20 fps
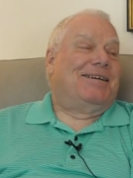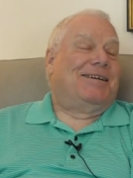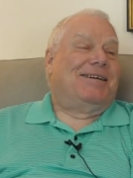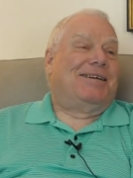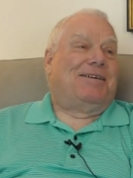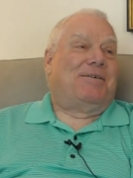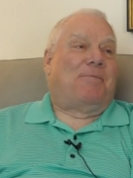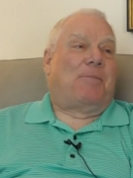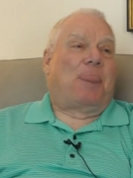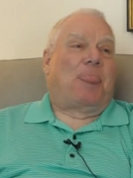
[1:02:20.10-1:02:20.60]

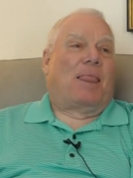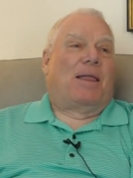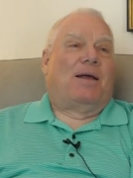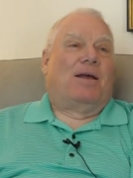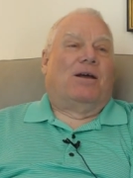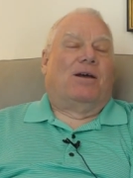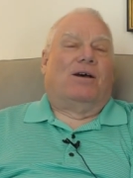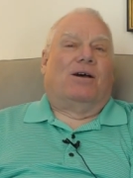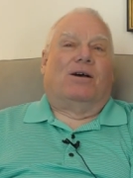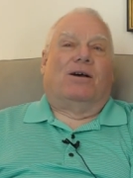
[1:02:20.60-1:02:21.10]
Where'd they
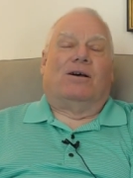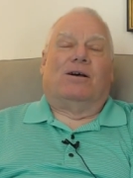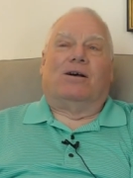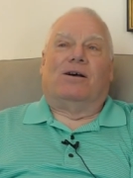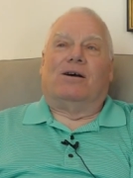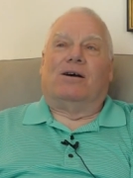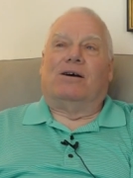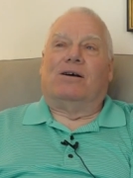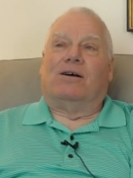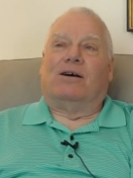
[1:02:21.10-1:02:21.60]
send you this time?
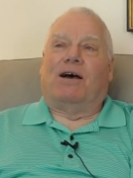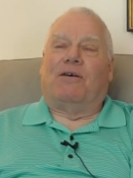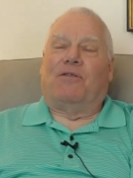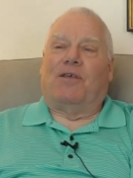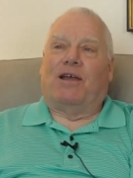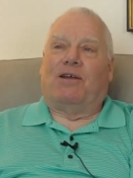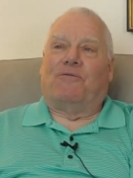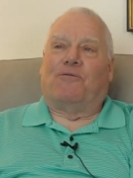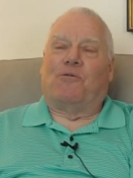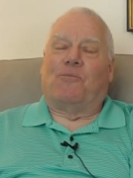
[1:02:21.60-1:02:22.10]
Uh,
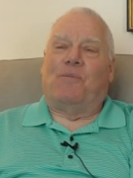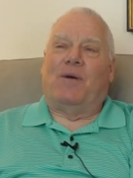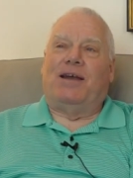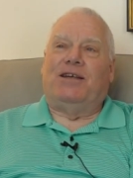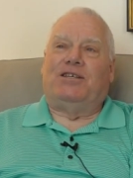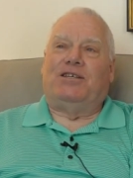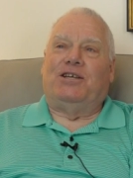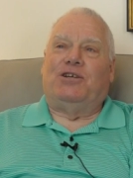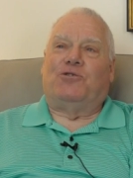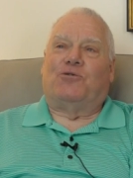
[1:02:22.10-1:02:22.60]
I think for
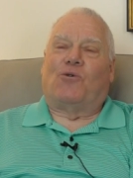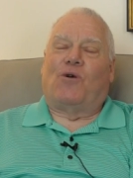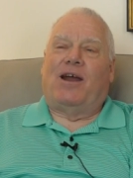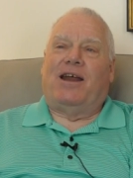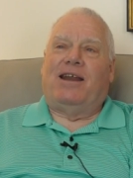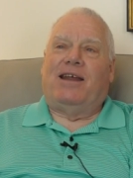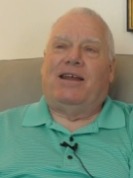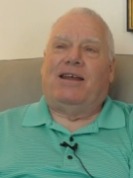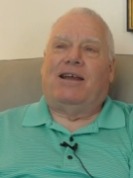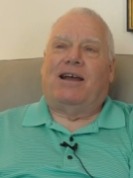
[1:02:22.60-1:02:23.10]
basic
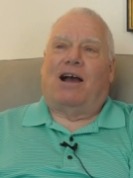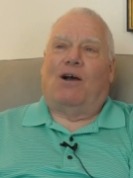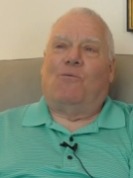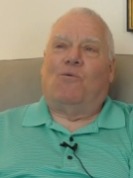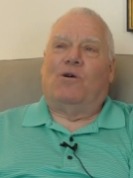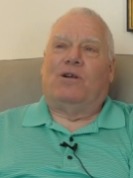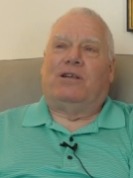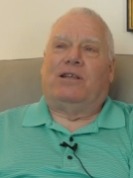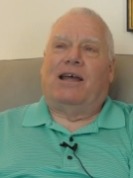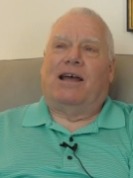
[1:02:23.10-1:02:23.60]
training,
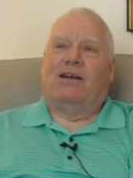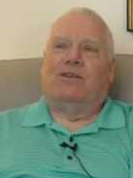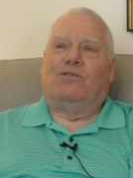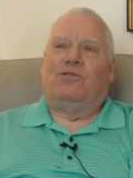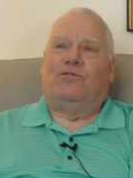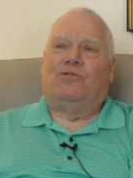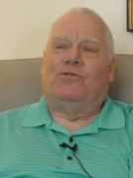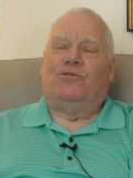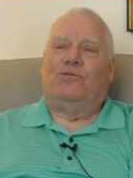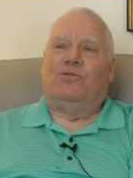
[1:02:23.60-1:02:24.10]
I went
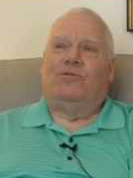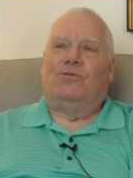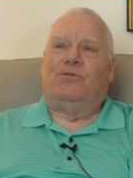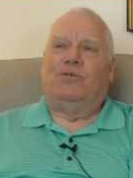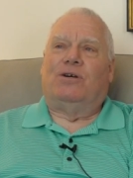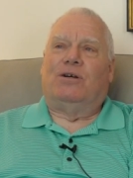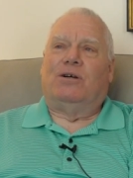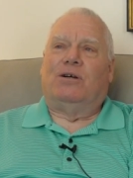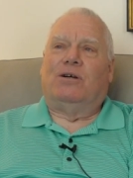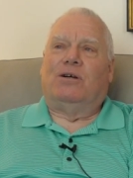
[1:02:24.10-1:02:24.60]
down
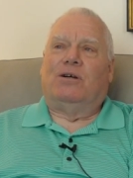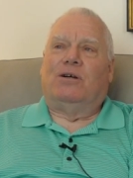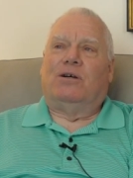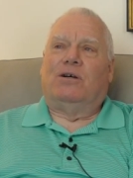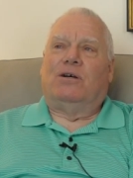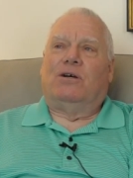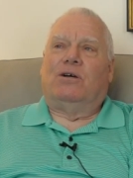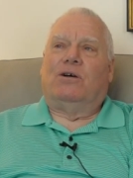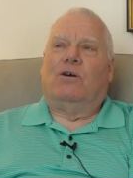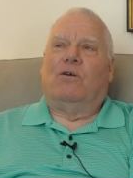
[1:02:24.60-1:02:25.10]
to
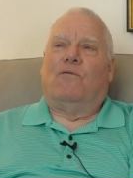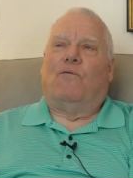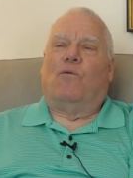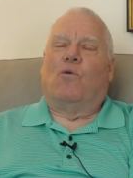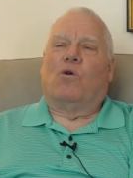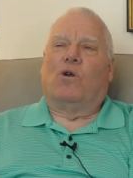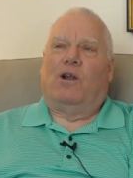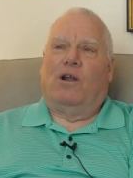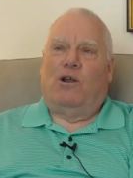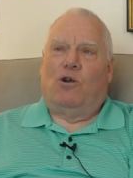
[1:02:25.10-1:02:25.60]

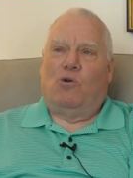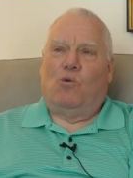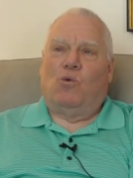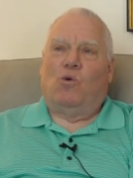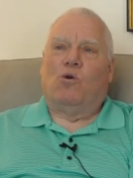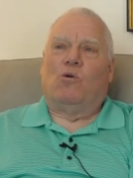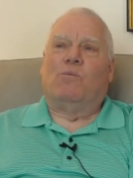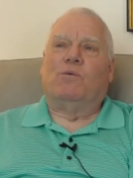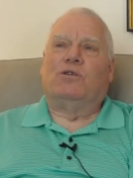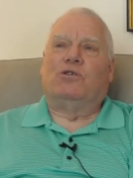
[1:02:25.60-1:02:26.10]
Fort
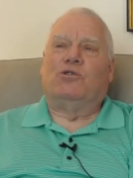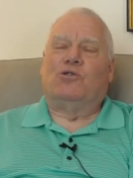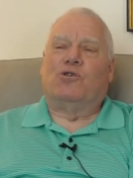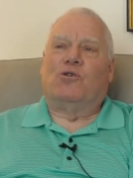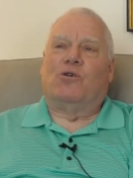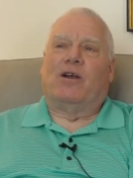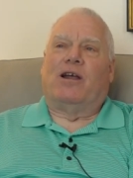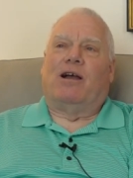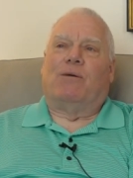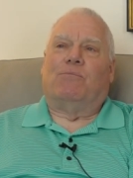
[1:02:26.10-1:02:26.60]
Leonard Wood,
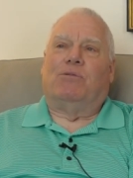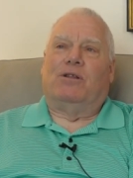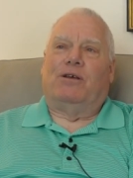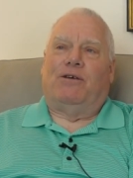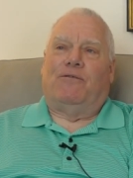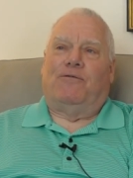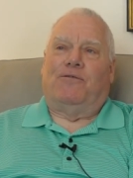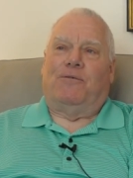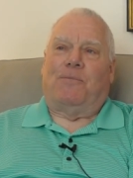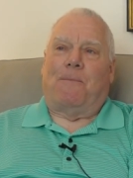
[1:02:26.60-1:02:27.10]
Missouri, I
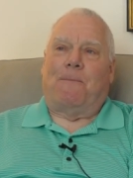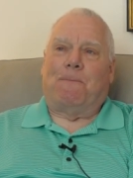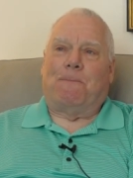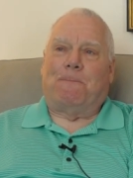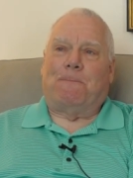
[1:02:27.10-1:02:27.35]
believe.